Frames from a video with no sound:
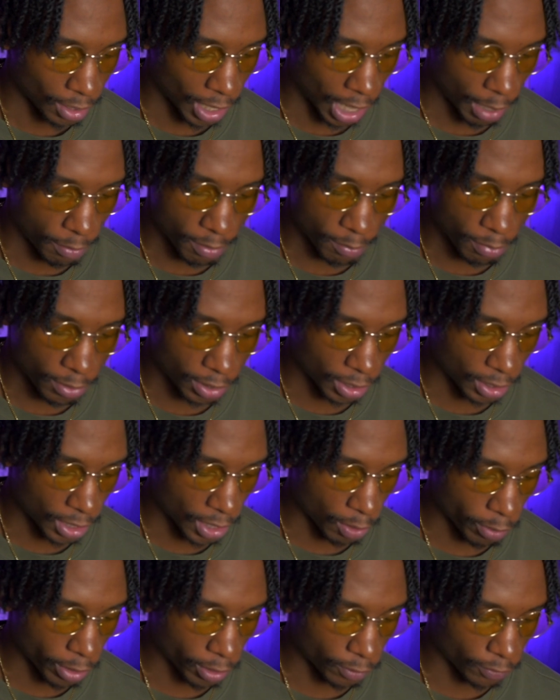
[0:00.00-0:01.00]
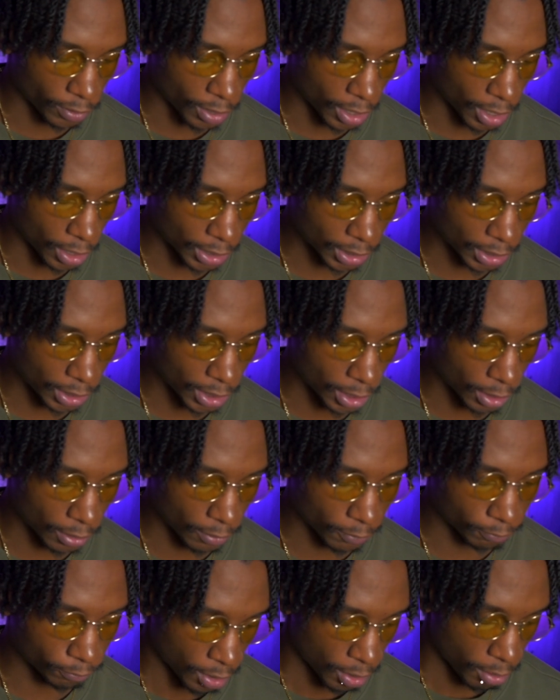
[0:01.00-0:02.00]
I've been putting that work for y'all. Let's get it.
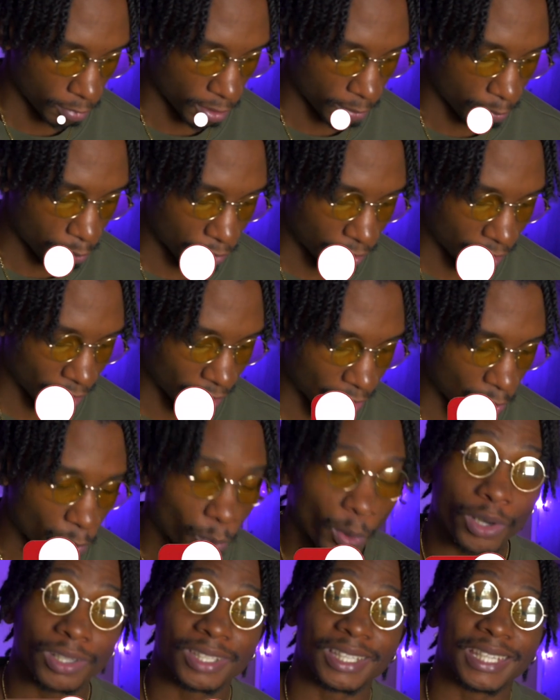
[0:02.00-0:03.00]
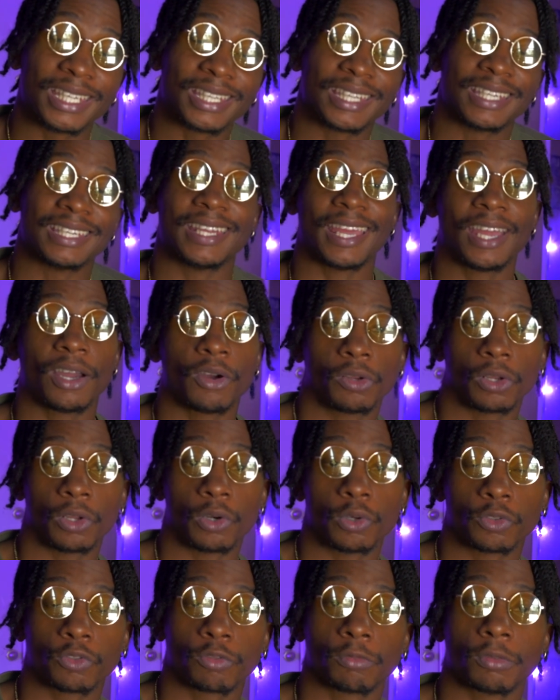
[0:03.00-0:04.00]
Been putting that work to get the
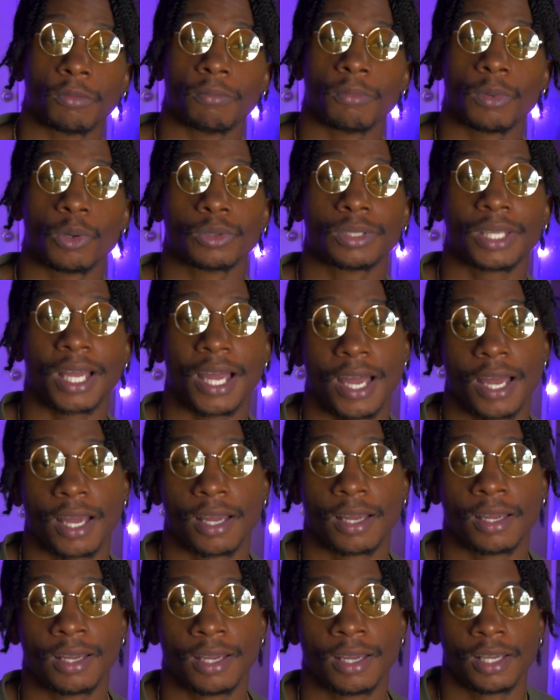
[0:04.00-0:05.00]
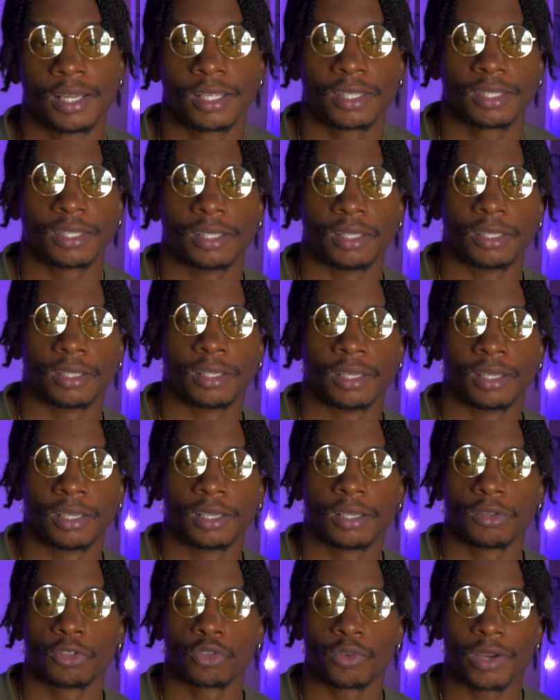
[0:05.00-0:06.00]
downloads from the Most High to
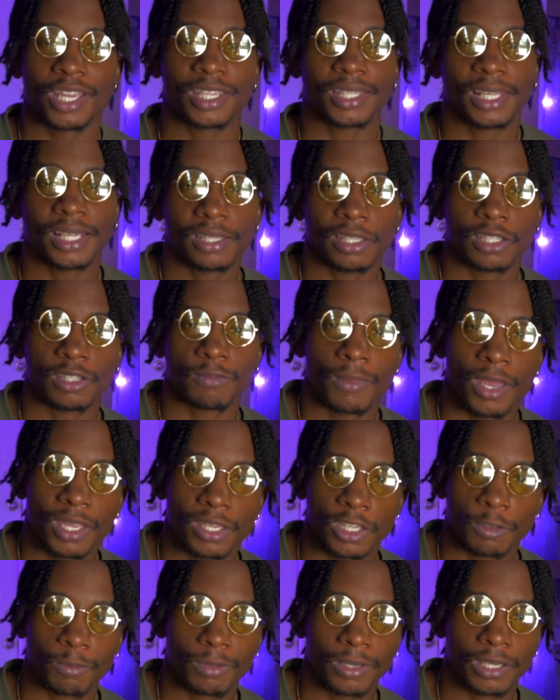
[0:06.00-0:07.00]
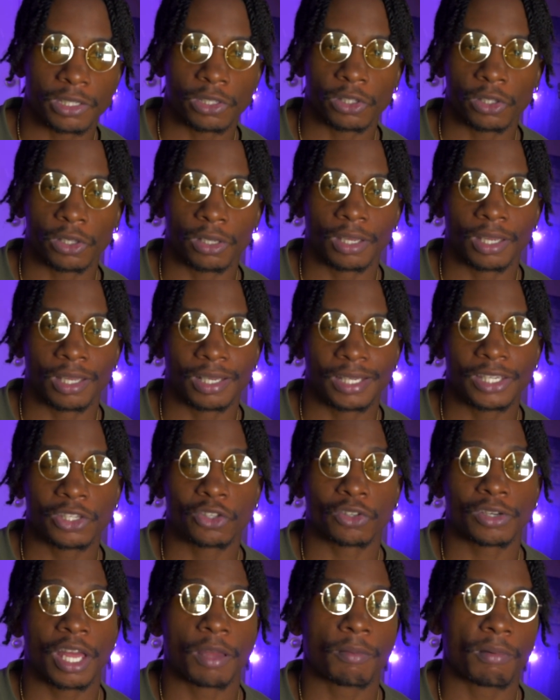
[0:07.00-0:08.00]
translate this message, because, look, these
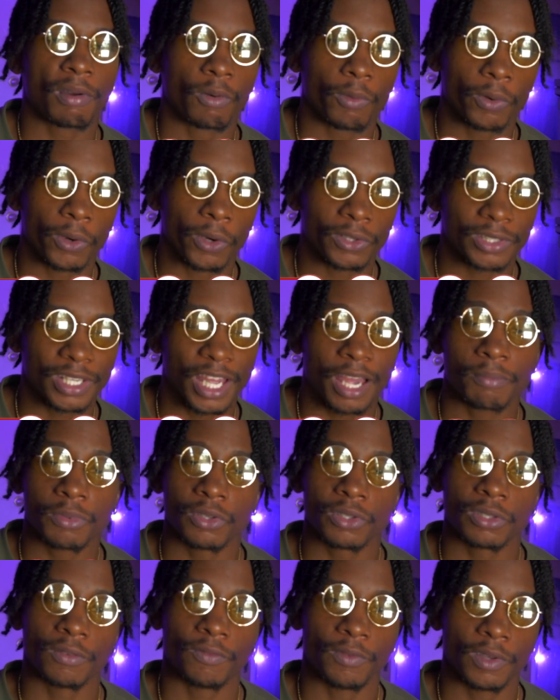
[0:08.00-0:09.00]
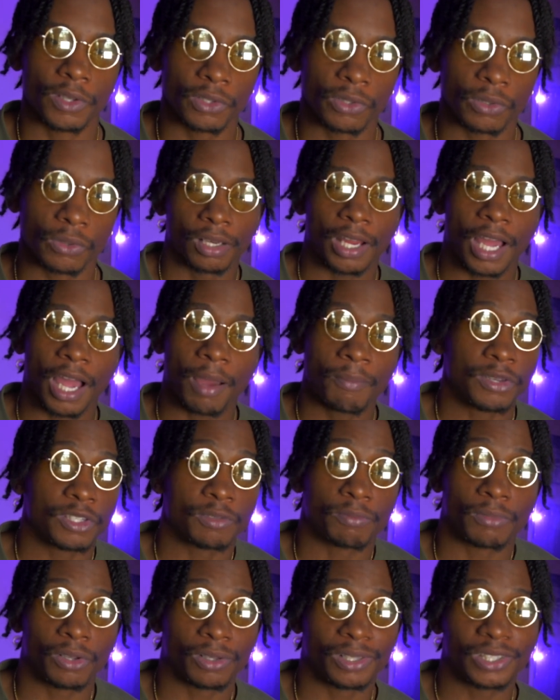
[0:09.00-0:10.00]
are not my words. I'm just a vessel. Now, I'm just
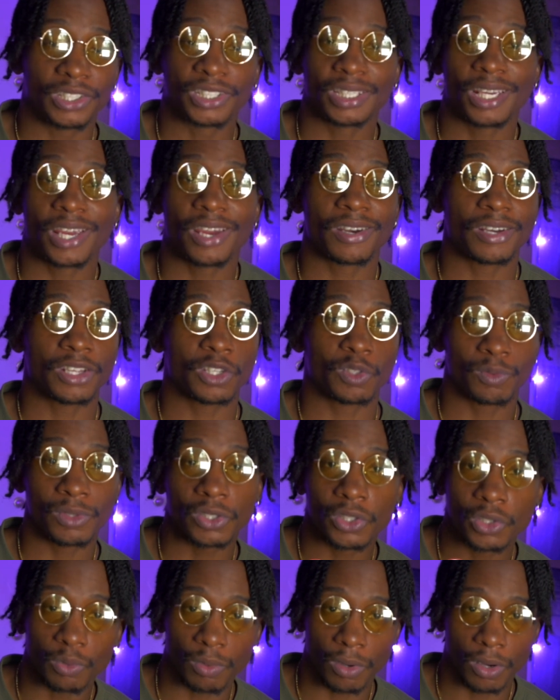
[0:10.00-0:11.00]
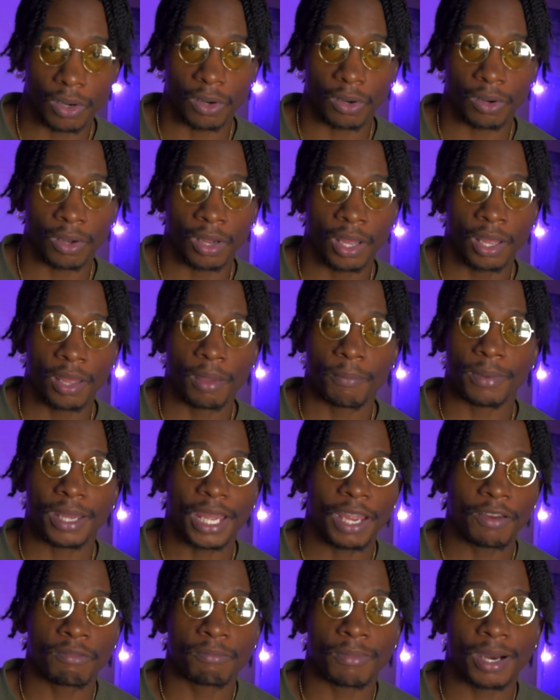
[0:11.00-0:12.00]
merely sharing this with you all, but
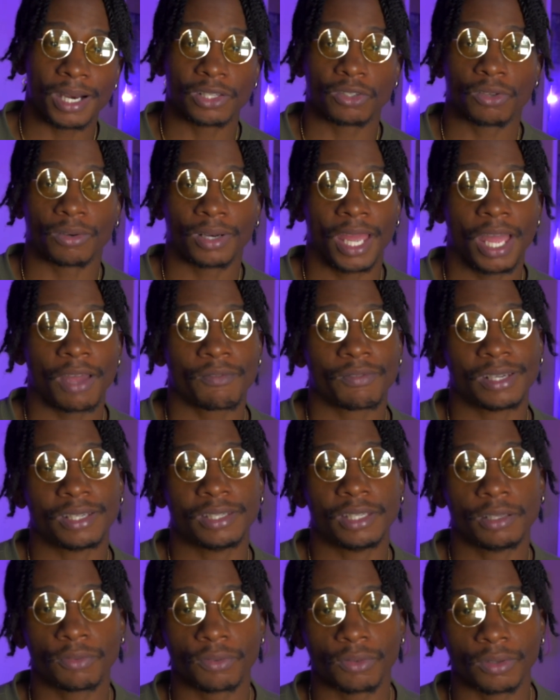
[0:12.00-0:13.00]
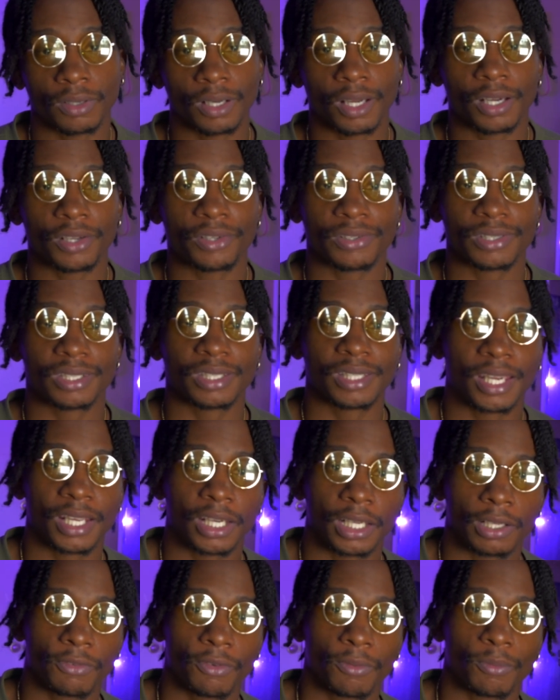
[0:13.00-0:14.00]
everybody's going to have a different
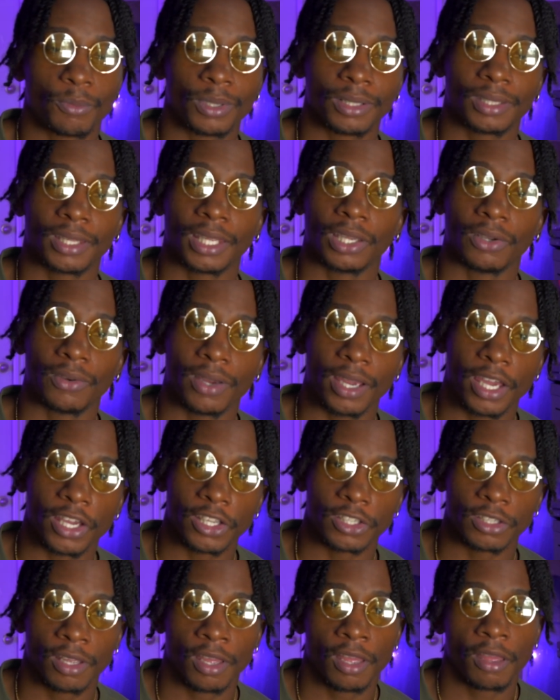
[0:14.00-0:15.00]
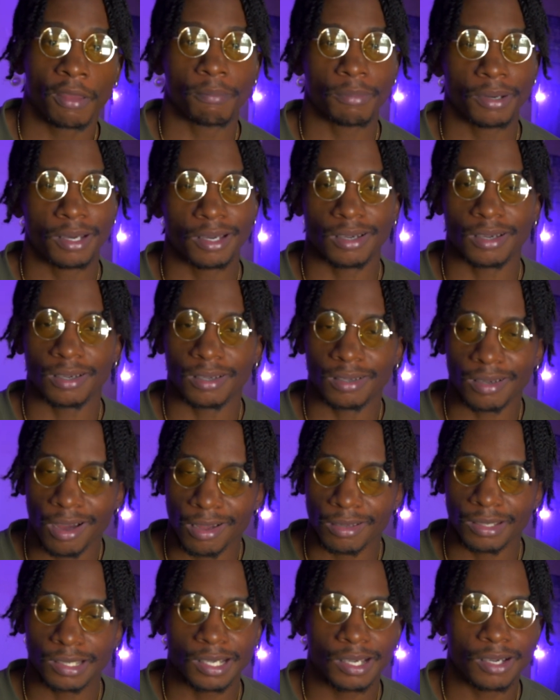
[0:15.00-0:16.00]
understanding from what they grasp. But
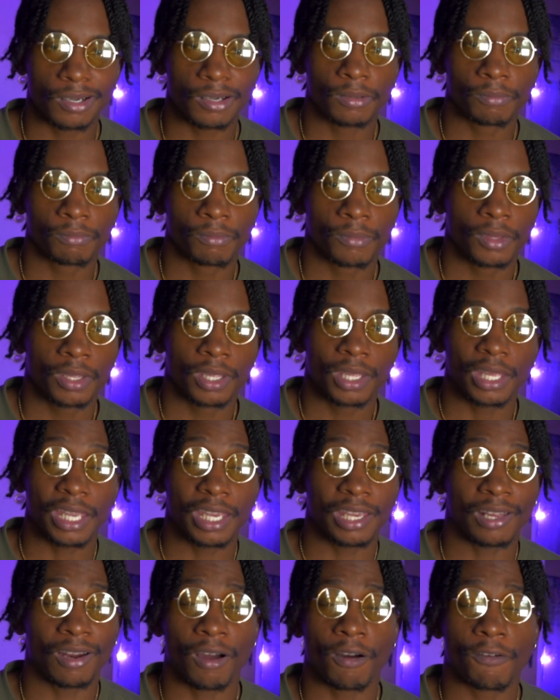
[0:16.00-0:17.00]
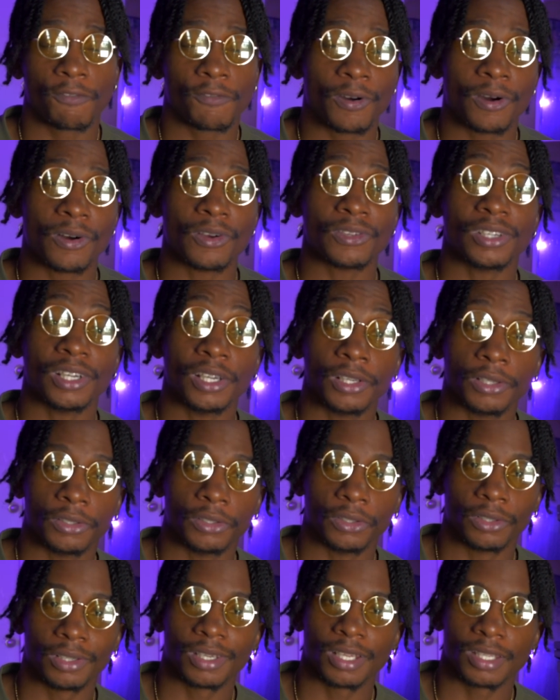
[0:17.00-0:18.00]
all in all, it all falls
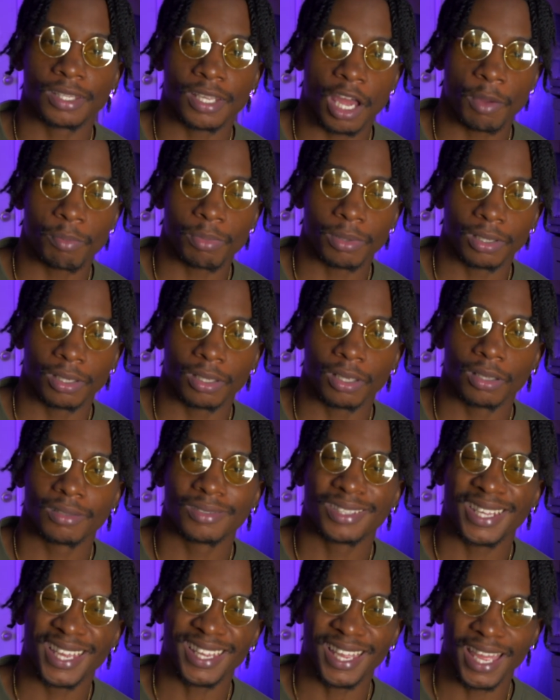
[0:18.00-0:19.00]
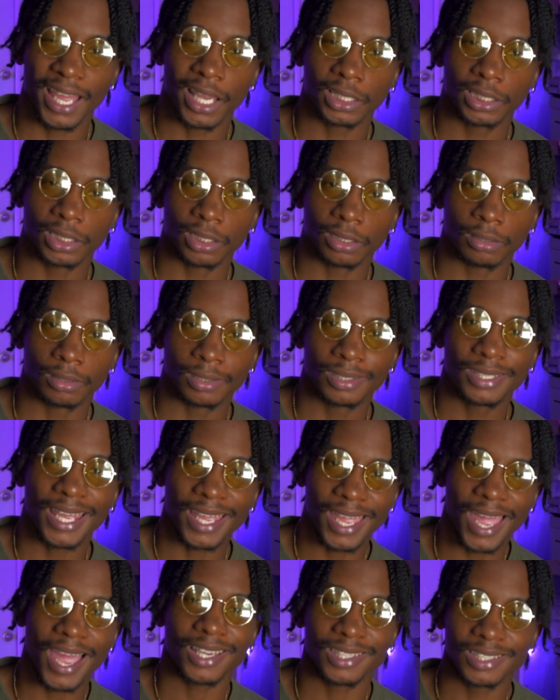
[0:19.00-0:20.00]
under the topic, take action.
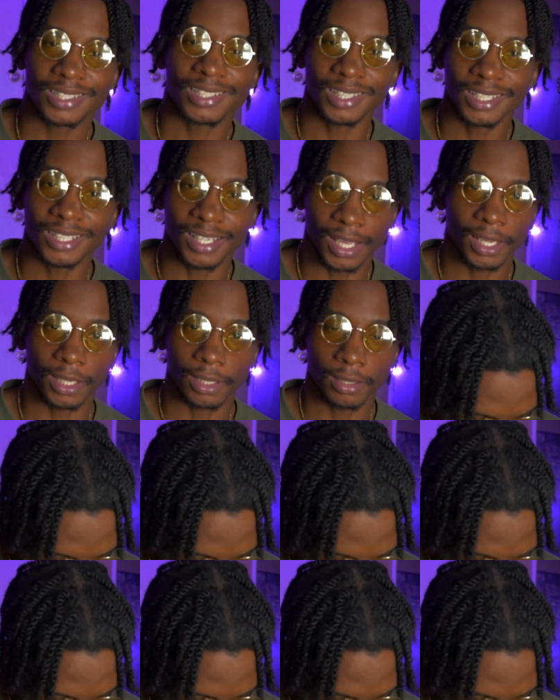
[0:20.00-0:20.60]
Take action today.